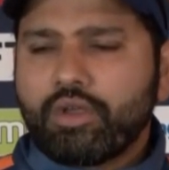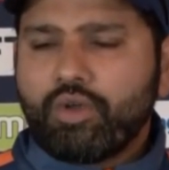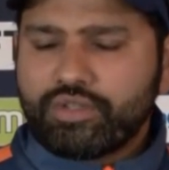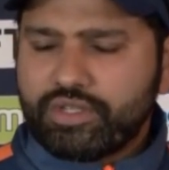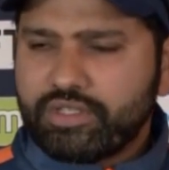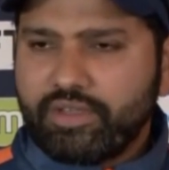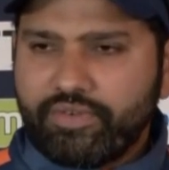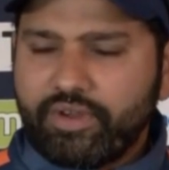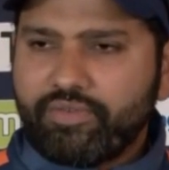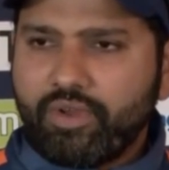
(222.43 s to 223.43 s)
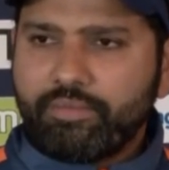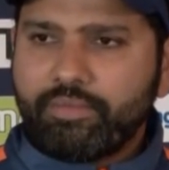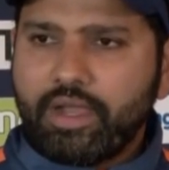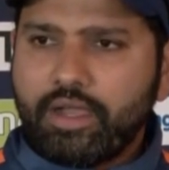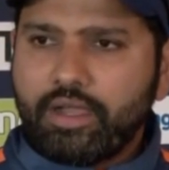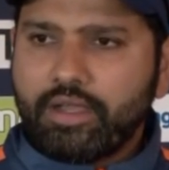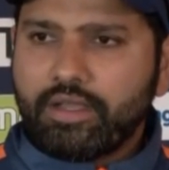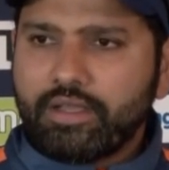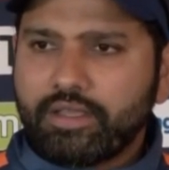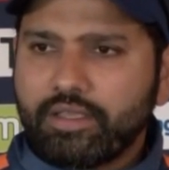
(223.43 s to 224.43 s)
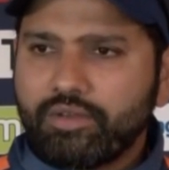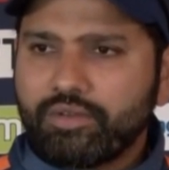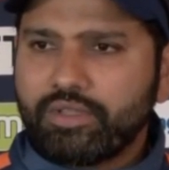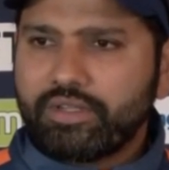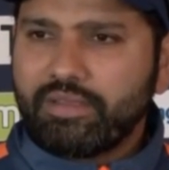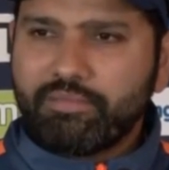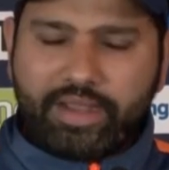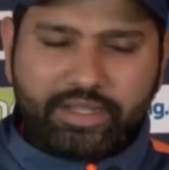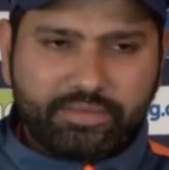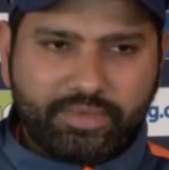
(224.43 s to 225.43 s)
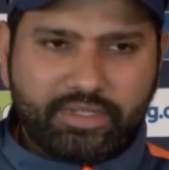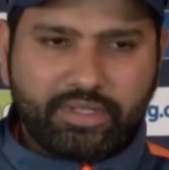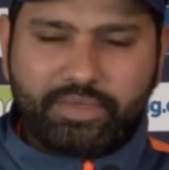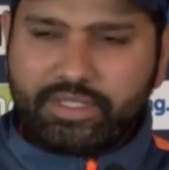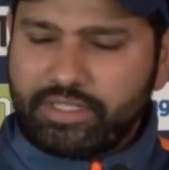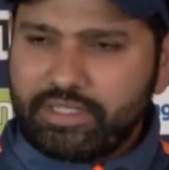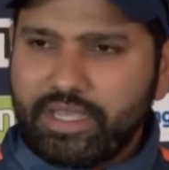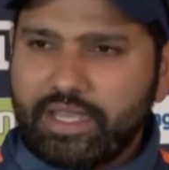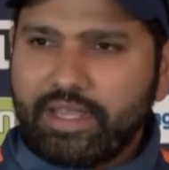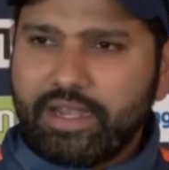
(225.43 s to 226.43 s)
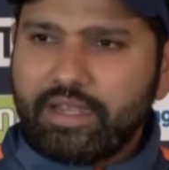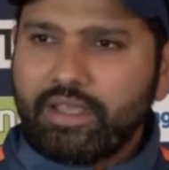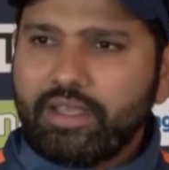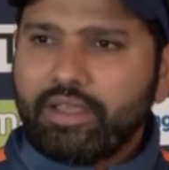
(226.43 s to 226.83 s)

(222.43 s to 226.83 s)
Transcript: conscious effort from uh, you know, the team management, the B C C I, that